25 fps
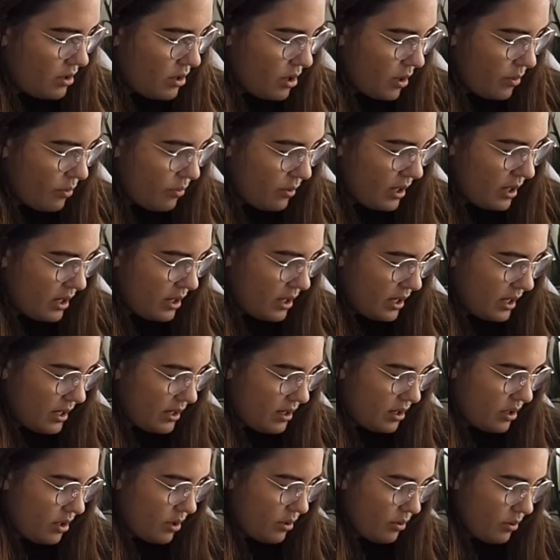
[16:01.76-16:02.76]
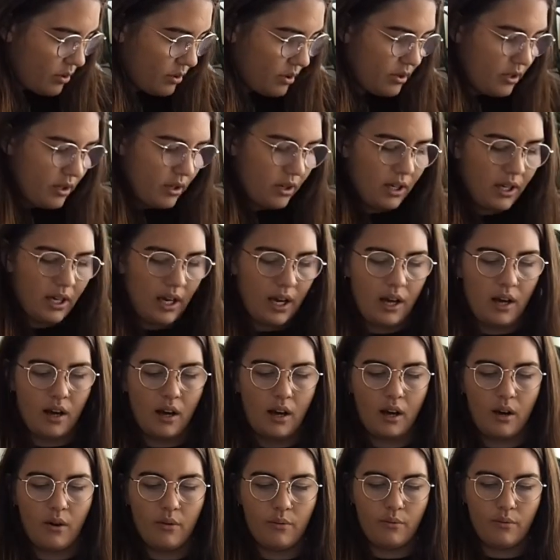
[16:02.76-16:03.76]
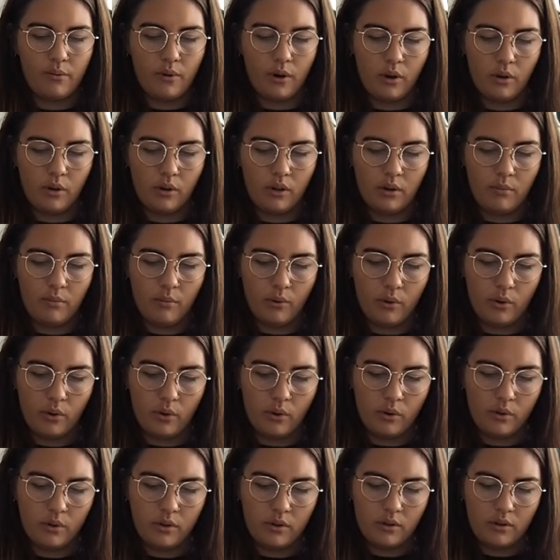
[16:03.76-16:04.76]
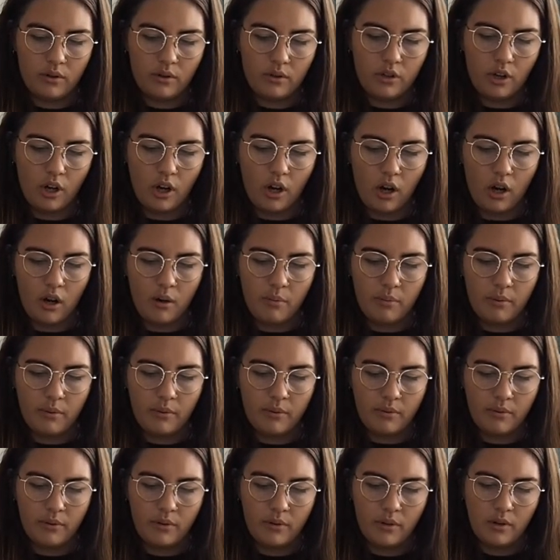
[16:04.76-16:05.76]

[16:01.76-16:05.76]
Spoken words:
so with this, you also get a rollable top,